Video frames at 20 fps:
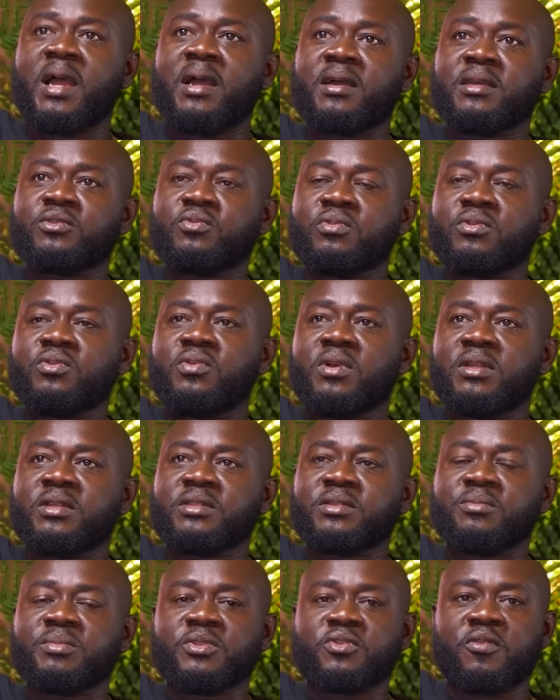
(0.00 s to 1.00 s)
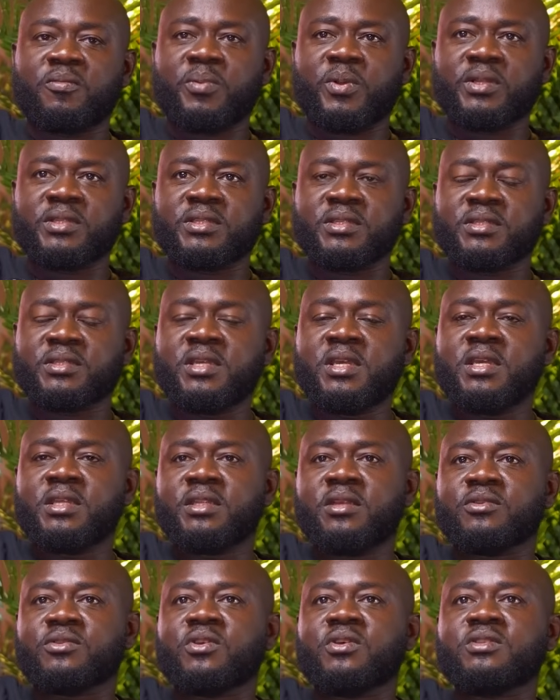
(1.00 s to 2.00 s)
as we do a little bit of politics,
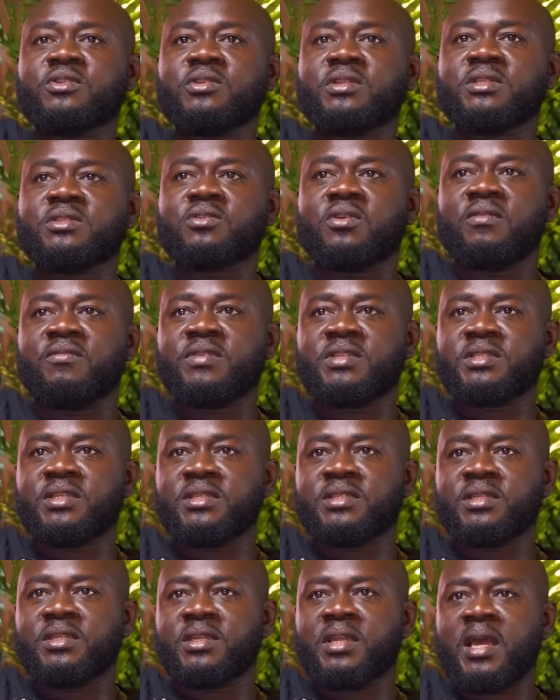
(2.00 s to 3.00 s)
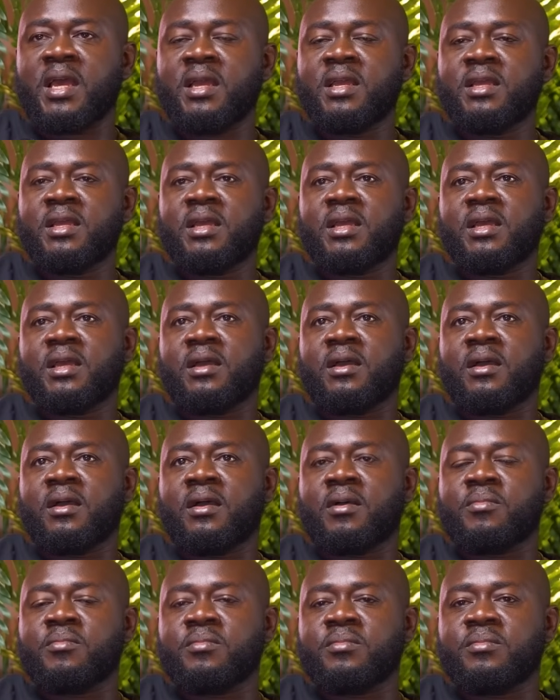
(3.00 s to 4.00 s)
there was also this conversation that
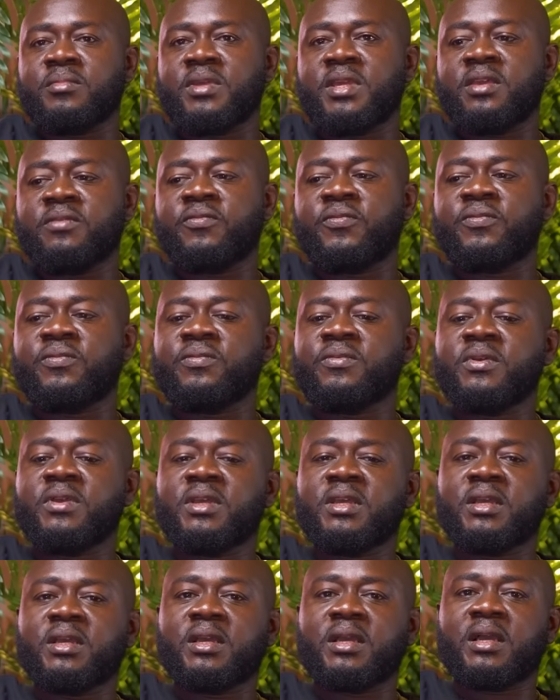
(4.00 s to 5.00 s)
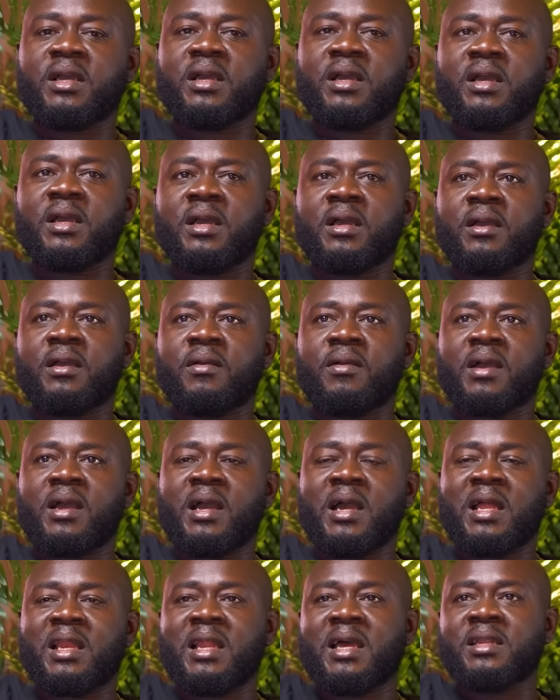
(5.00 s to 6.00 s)
if
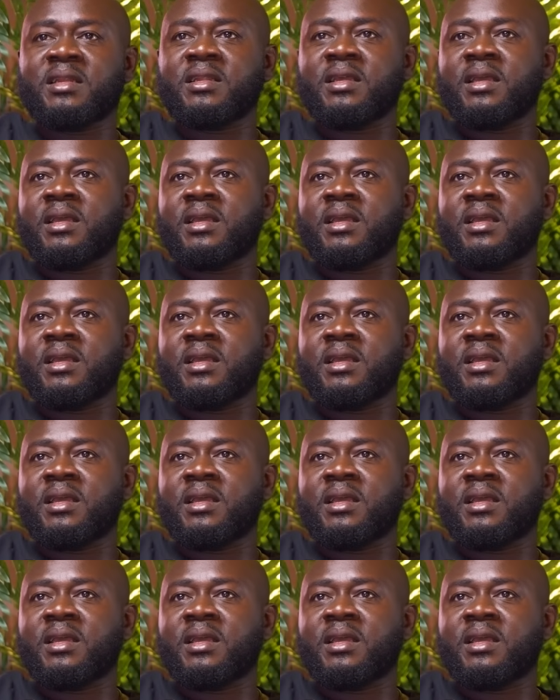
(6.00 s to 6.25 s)
Alan